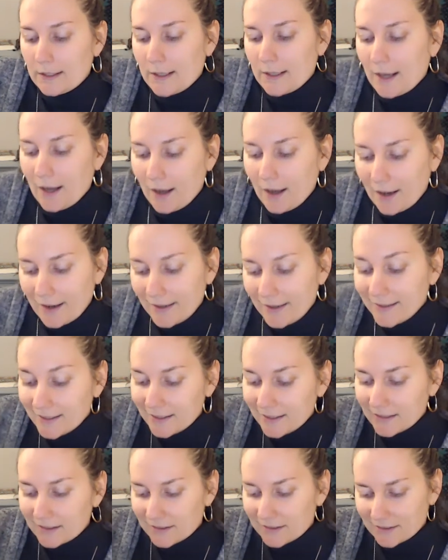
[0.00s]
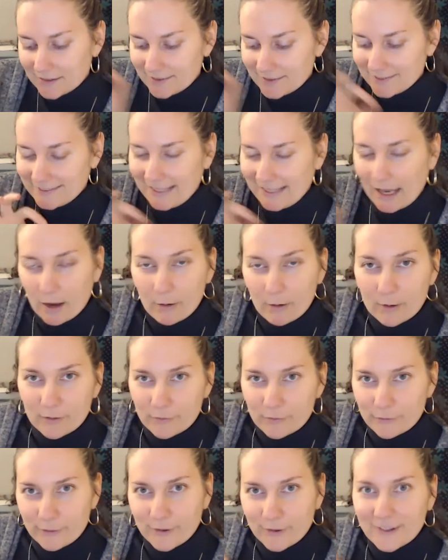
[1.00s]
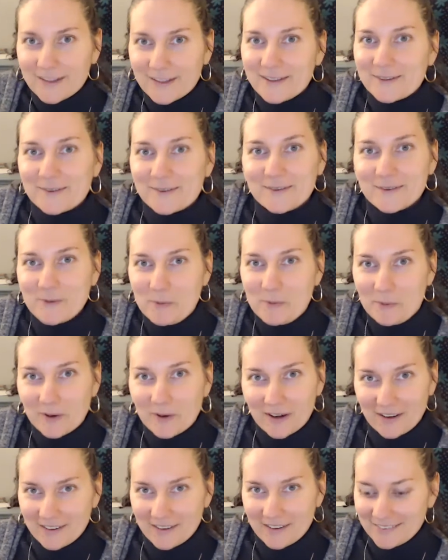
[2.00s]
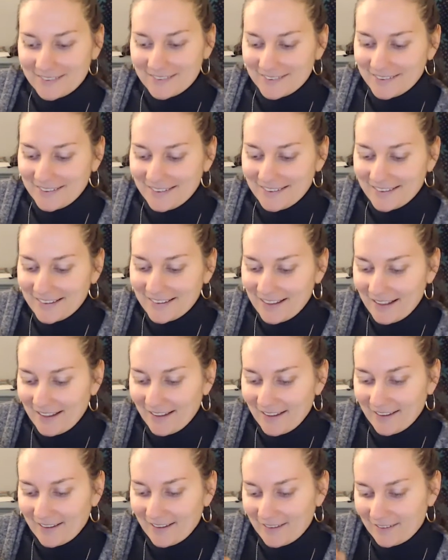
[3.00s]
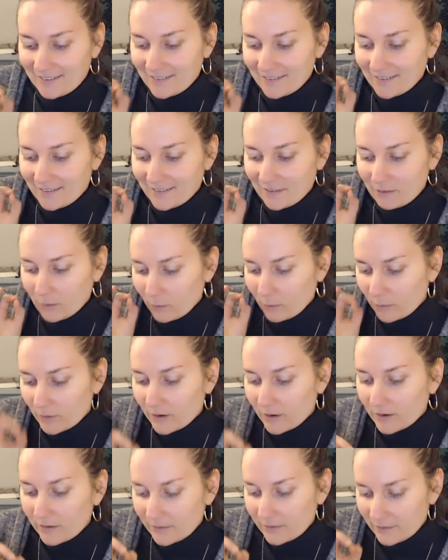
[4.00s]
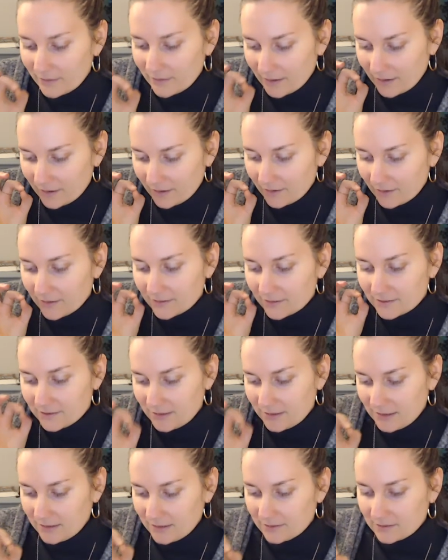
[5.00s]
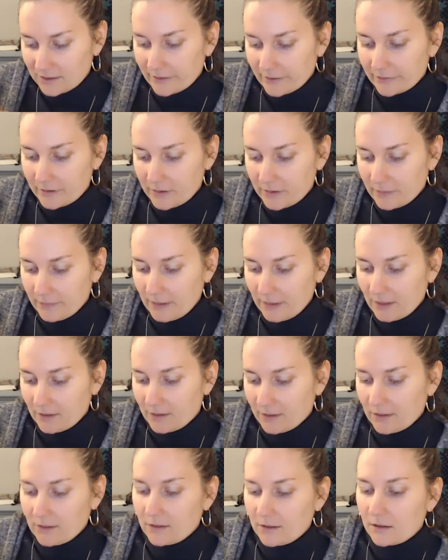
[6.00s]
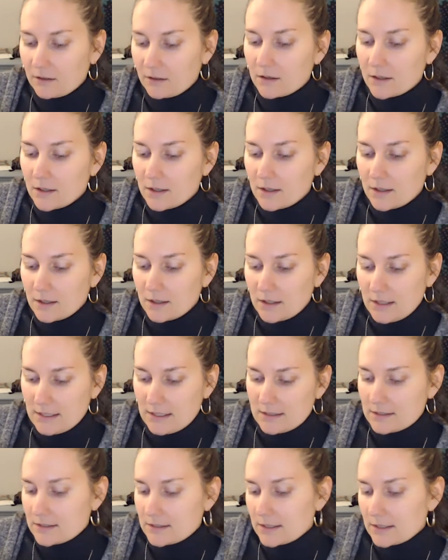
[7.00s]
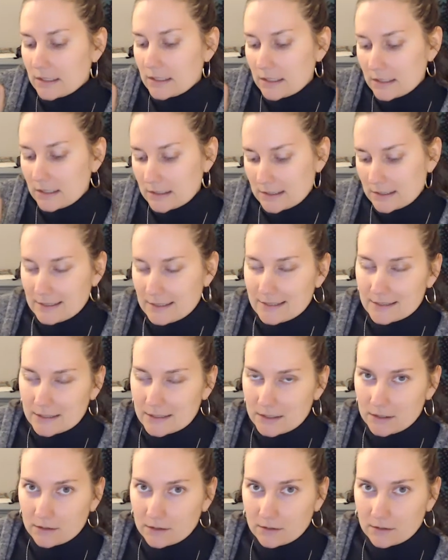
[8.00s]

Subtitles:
I scout for these words, and the word that stands out to me here is assist.